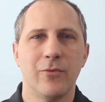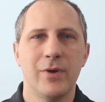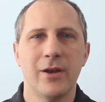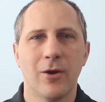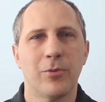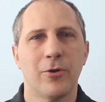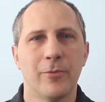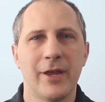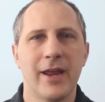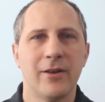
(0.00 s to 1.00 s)
we are
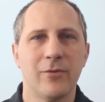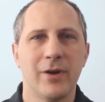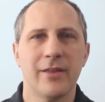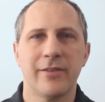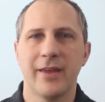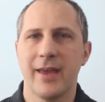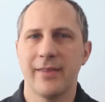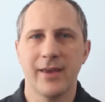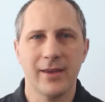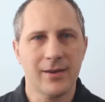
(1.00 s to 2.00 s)
permeated with, and
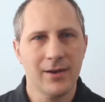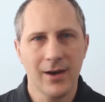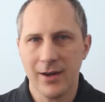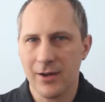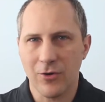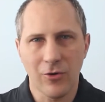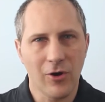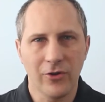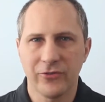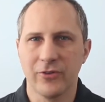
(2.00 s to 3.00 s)
they cut
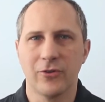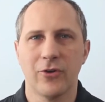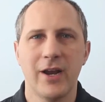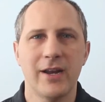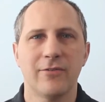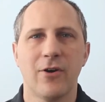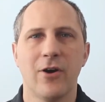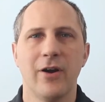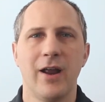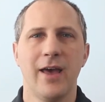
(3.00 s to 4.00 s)
across the grain of
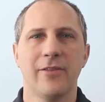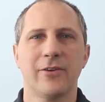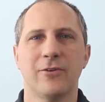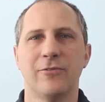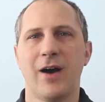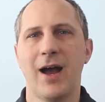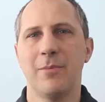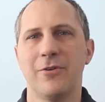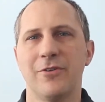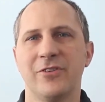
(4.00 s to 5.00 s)
our ethical
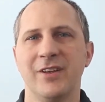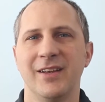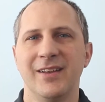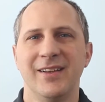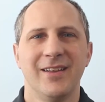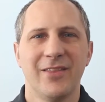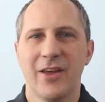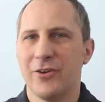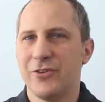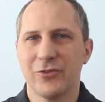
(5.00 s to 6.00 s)
fibers that
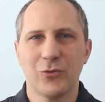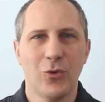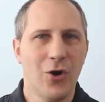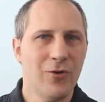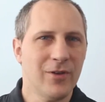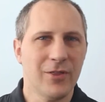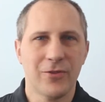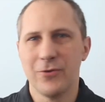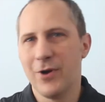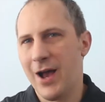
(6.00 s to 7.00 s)
are just woven
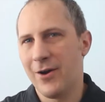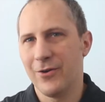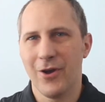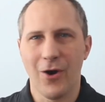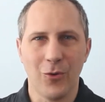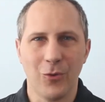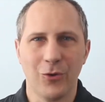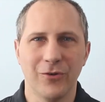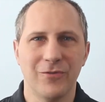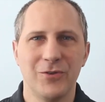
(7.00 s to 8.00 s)
throughout our
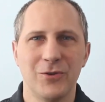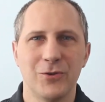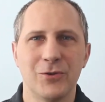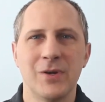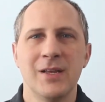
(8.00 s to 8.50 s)
worldview.